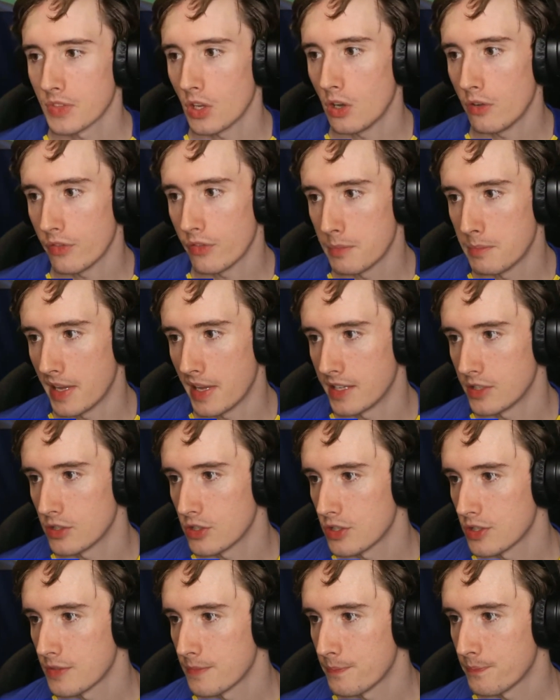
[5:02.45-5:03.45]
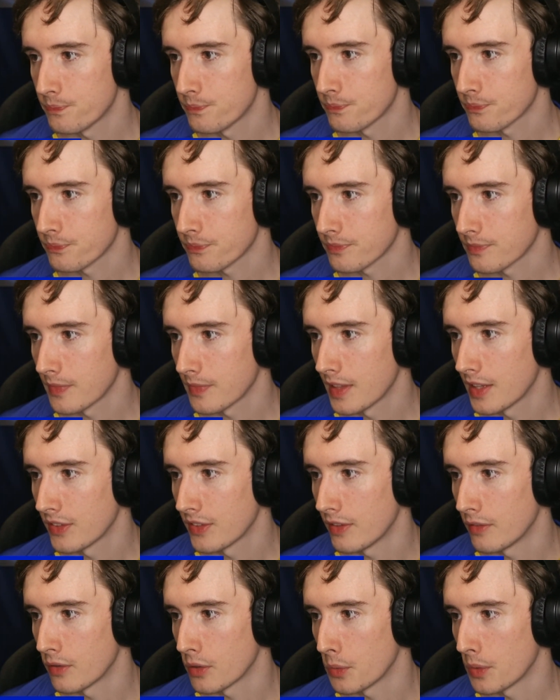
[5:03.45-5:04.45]
Off the bench, let's
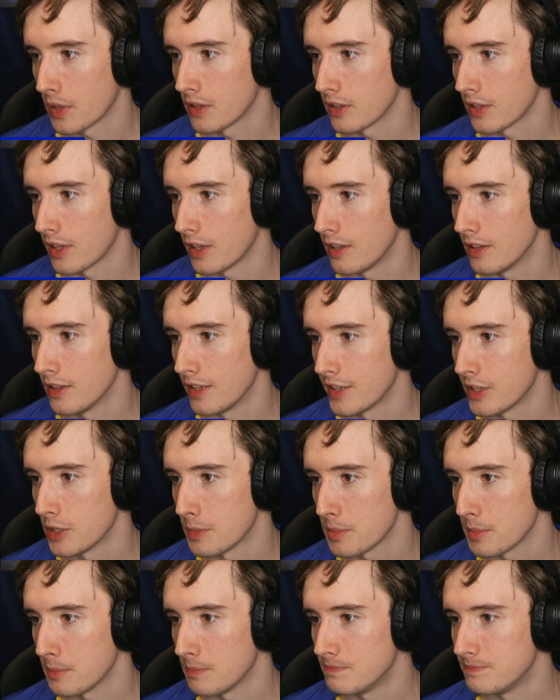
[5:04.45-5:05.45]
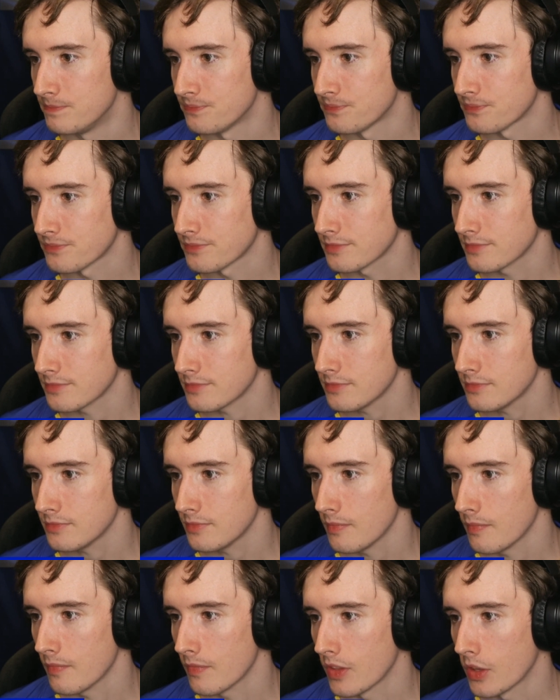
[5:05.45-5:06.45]
have a quick look at our lineup.
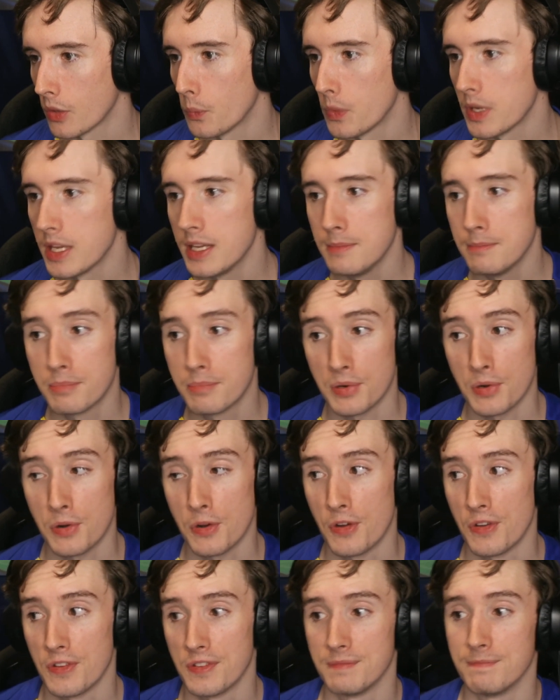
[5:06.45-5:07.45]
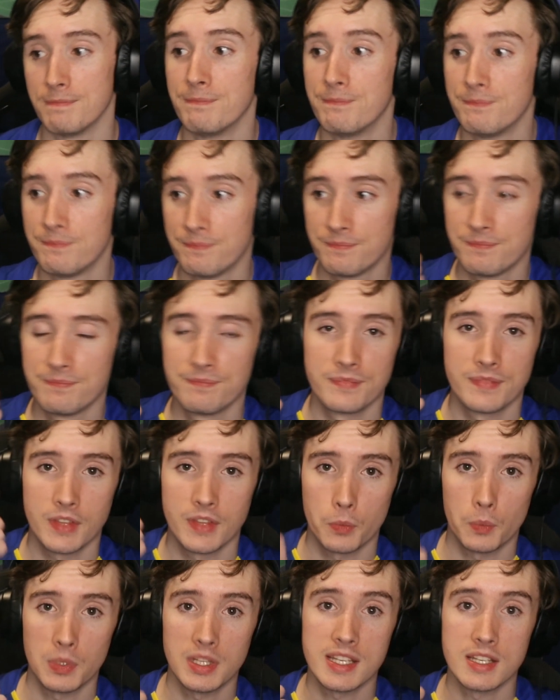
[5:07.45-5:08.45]
We brought on
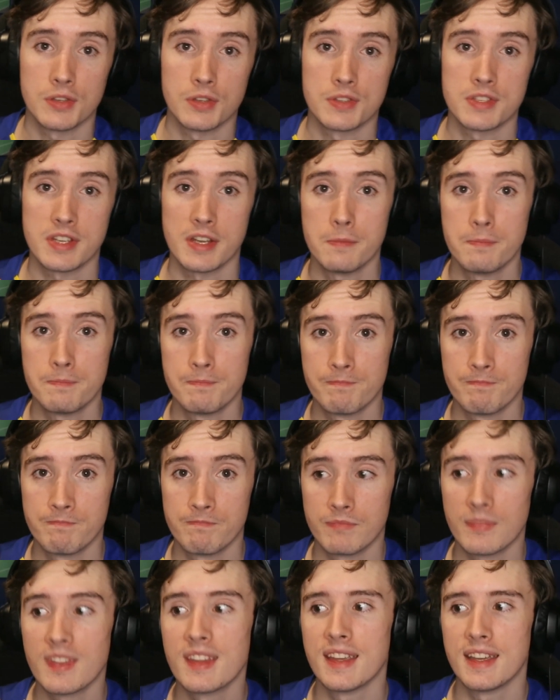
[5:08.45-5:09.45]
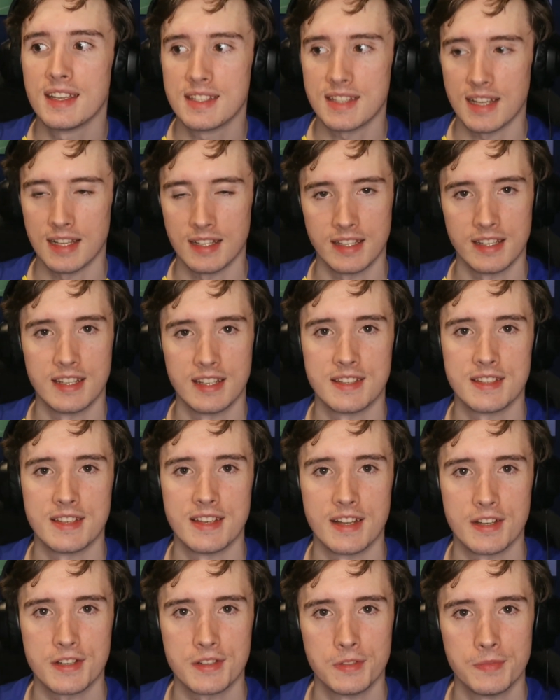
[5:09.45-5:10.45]
Willy Nonto, Italian
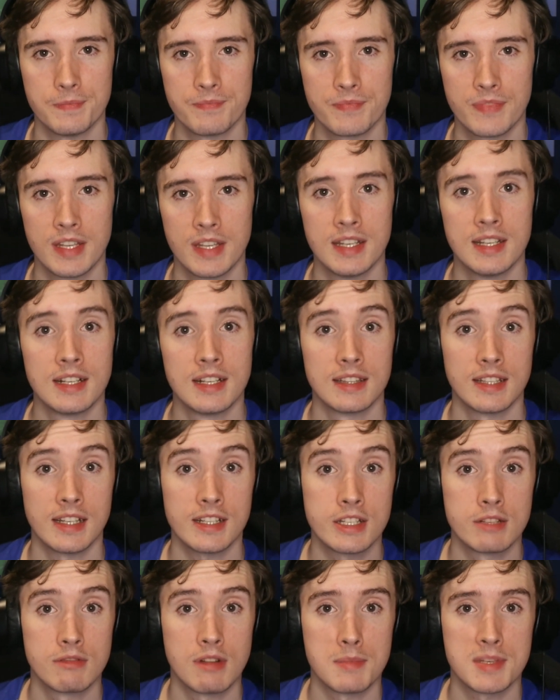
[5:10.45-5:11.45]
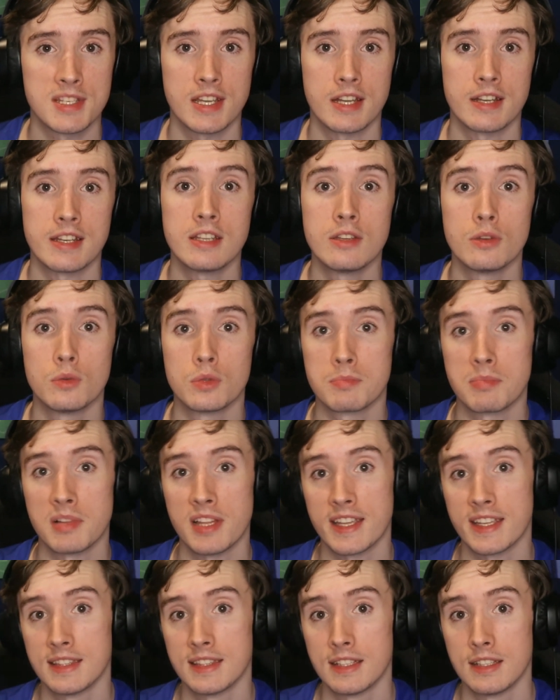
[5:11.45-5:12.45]
international, Laji Ramazani, who was
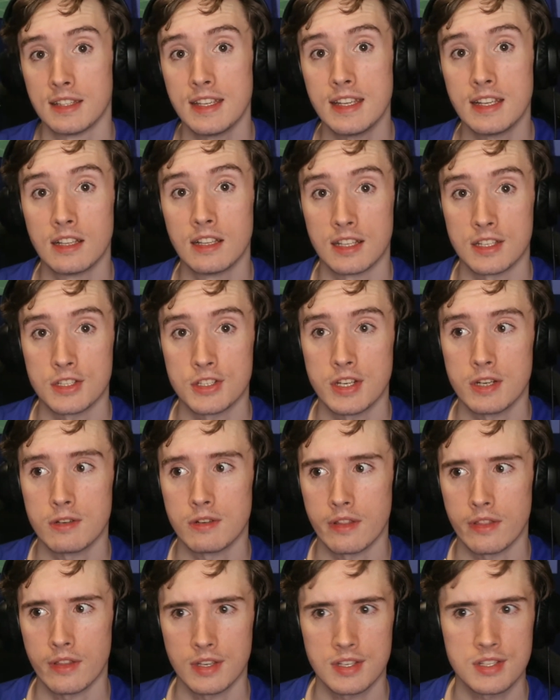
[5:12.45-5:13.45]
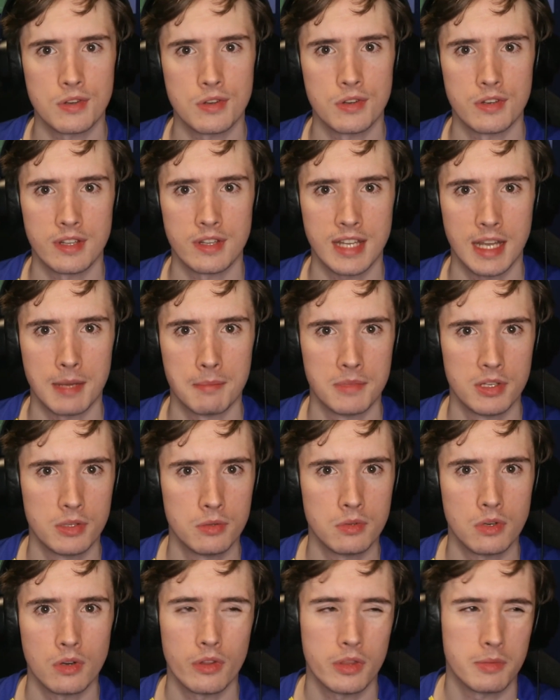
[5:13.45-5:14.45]
playing in La Liga last year and I think scored at Camp Nou
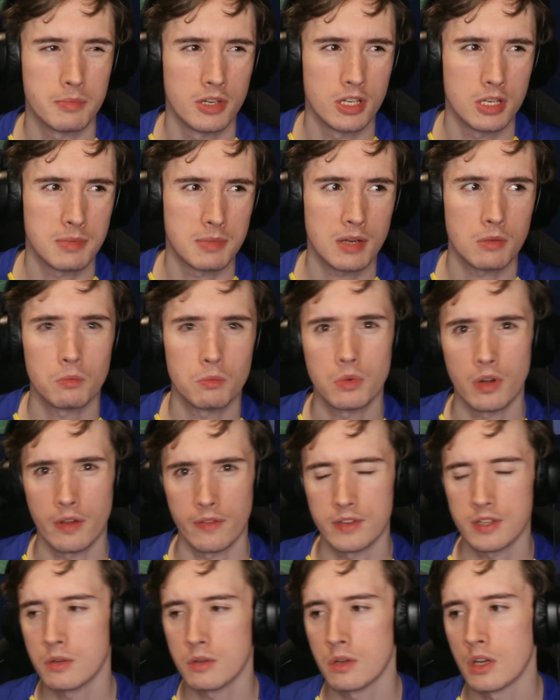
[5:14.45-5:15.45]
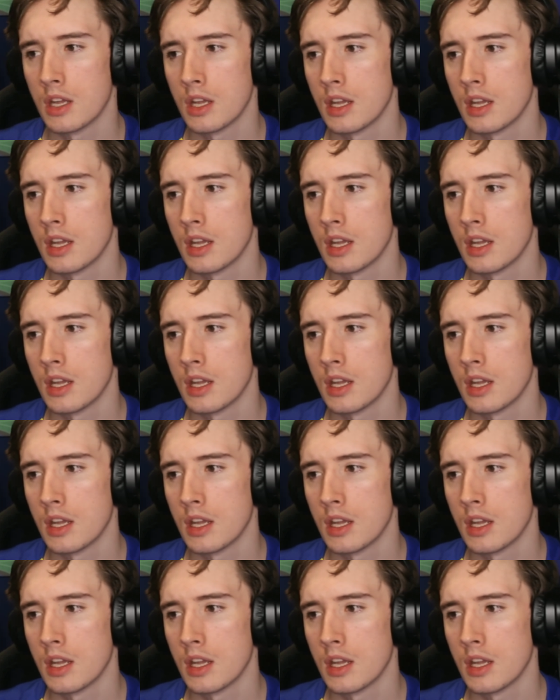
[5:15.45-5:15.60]
or the Bernabeu, one of the two.